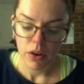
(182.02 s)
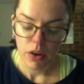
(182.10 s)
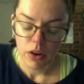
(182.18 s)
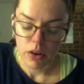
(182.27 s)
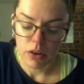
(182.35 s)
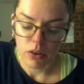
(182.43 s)

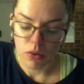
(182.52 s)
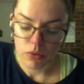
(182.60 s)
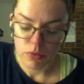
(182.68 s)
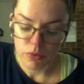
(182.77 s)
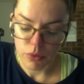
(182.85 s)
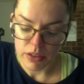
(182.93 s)
Her
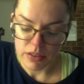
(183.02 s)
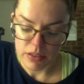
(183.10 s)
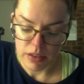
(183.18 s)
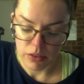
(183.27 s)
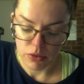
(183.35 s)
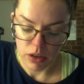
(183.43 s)
own voice
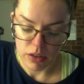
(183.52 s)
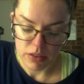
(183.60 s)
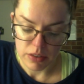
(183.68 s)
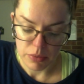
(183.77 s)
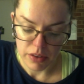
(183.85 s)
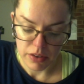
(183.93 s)
said
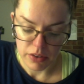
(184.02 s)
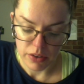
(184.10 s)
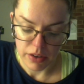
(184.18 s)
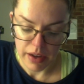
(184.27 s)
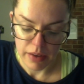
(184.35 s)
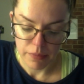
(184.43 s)
crossly within her
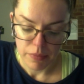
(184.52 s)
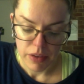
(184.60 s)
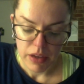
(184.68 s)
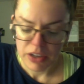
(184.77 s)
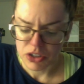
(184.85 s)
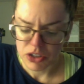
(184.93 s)
head,
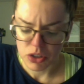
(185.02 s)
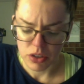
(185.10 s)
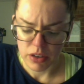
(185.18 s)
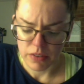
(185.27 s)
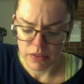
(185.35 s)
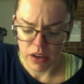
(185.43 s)
"He shouldn't
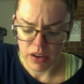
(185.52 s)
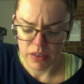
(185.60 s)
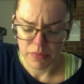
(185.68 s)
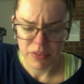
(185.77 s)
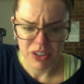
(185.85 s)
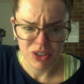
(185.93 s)
have gone.
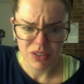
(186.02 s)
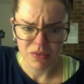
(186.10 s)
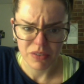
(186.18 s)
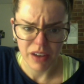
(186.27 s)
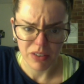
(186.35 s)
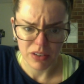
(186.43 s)
He should have
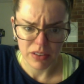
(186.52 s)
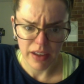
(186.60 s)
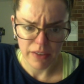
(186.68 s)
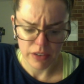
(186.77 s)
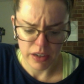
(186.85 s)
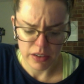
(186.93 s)
never
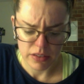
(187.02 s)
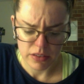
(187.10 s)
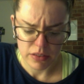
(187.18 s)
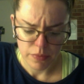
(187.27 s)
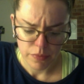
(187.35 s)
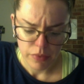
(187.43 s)
left us."
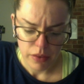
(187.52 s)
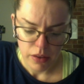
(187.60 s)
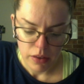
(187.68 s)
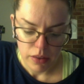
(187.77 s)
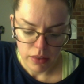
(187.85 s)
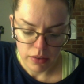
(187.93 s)

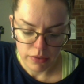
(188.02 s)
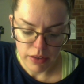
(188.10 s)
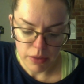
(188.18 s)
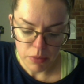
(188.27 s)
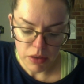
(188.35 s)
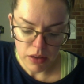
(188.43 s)
The
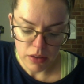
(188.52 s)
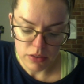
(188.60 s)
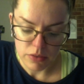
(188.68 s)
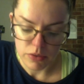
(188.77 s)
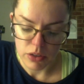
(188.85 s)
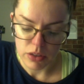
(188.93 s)
flaming hills
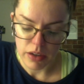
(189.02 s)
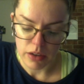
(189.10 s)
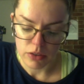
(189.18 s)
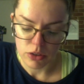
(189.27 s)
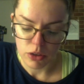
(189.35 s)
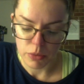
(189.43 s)
of early
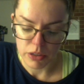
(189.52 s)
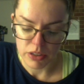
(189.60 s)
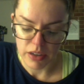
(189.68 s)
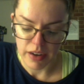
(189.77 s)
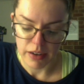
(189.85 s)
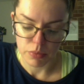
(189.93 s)
October
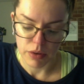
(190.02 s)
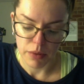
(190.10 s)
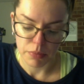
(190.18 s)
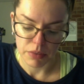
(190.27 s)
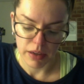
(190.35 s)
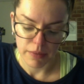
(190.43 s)
died
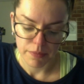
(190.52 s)
abruptly.